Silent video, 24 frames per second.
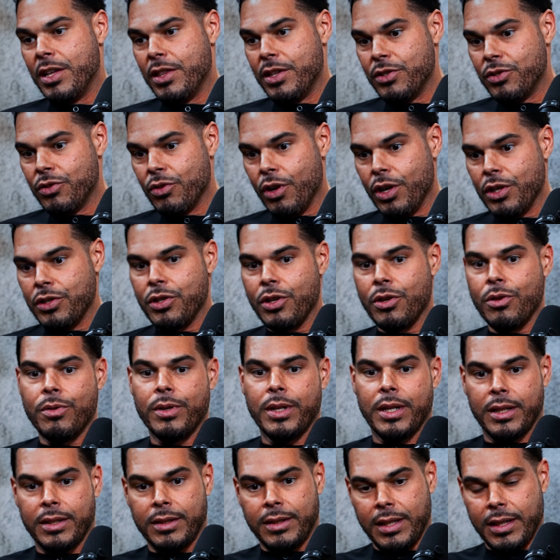this also,
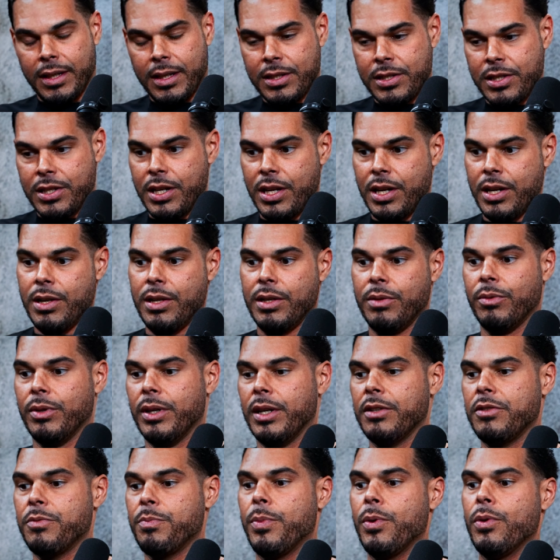and I think I shared it when
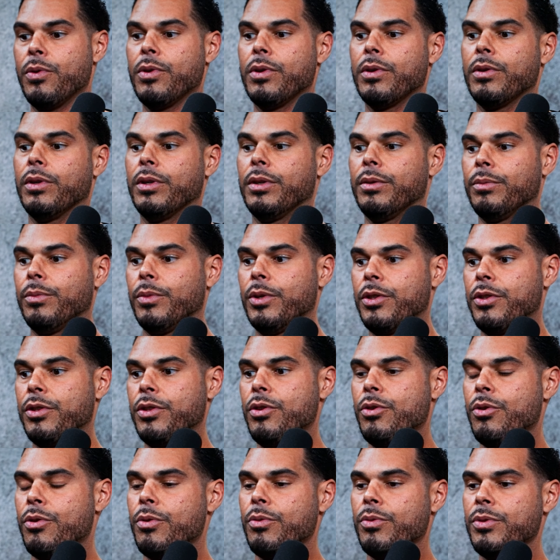I spoke with
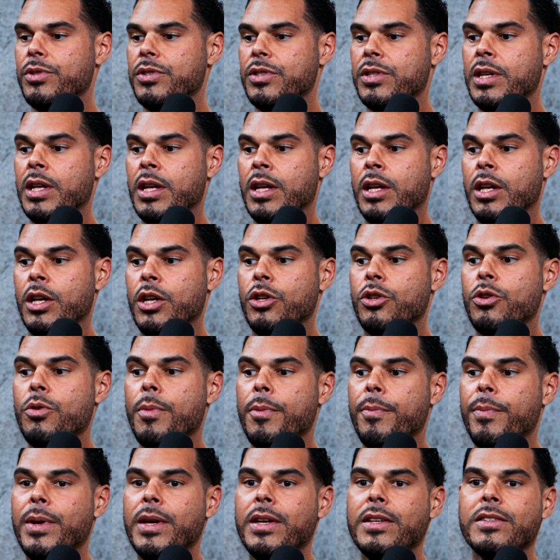you. It was
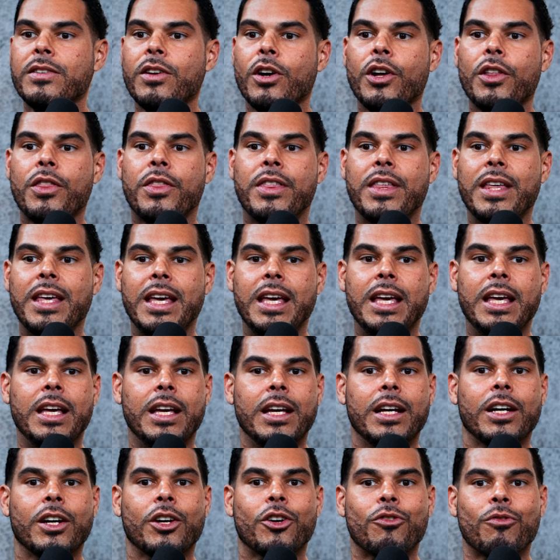human beings are the
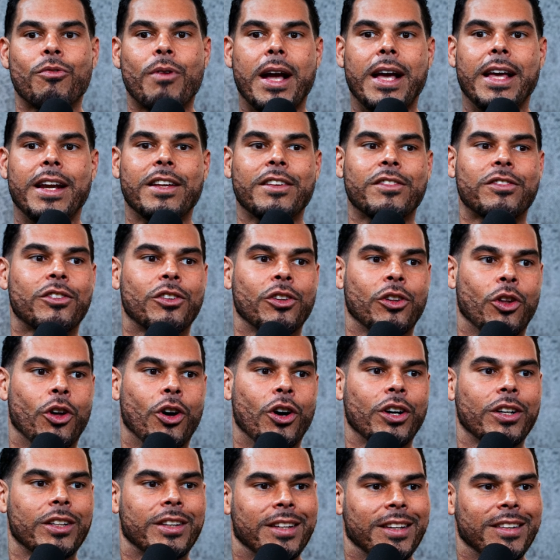greatest
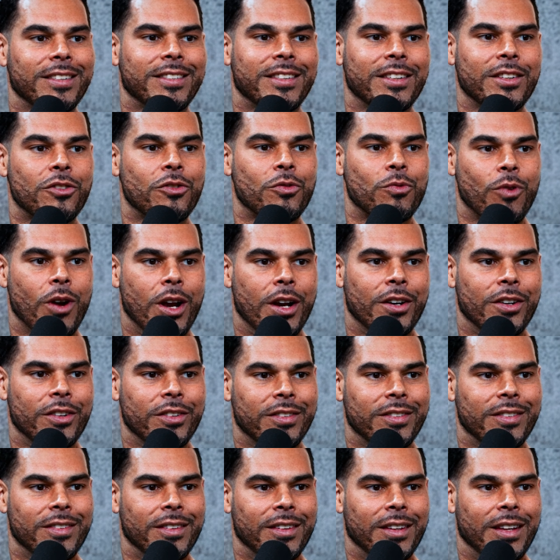long-distance
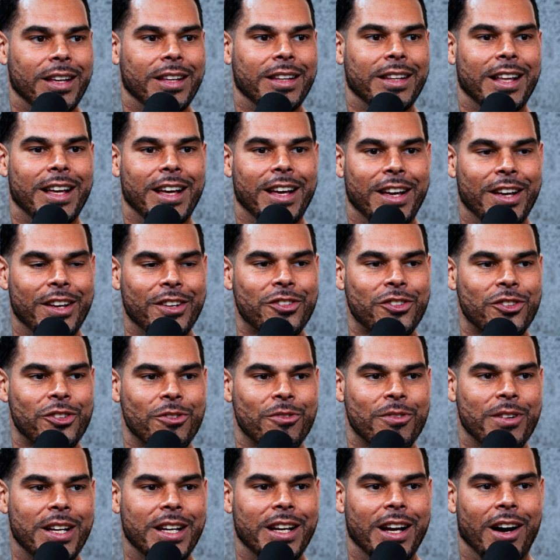runners in the
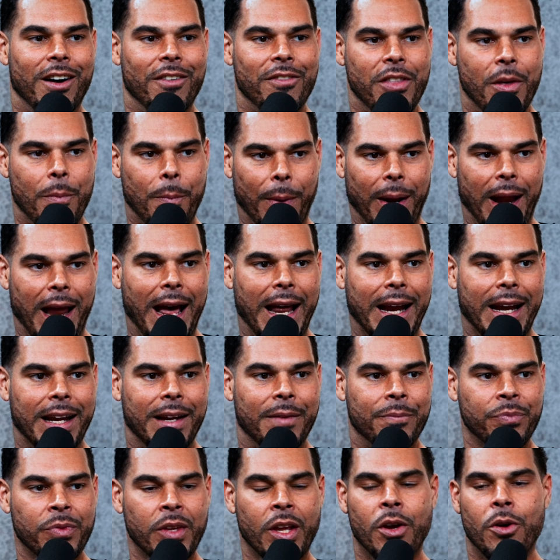history of the planet.
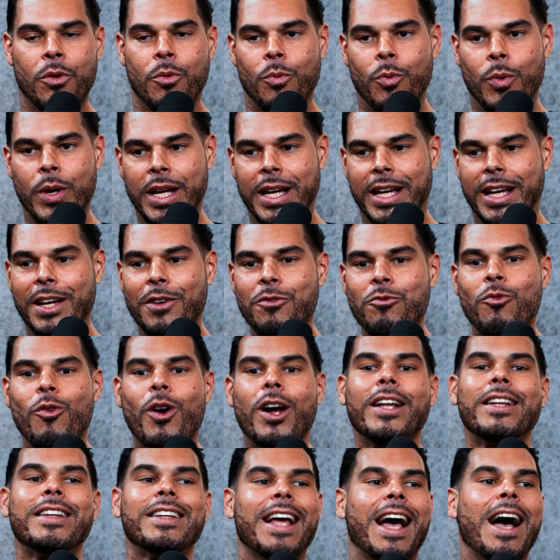We can
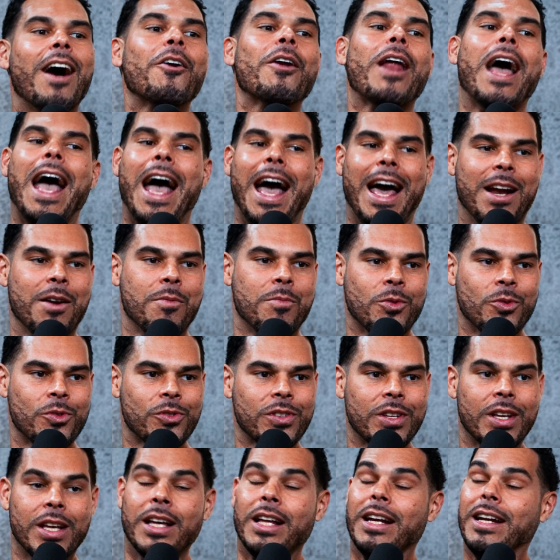run down
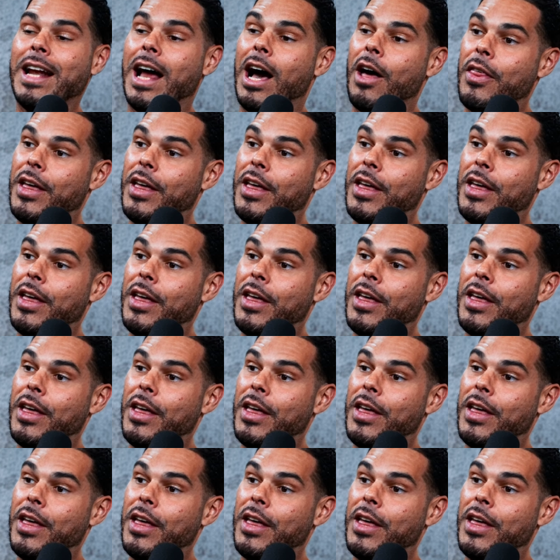animals. Now,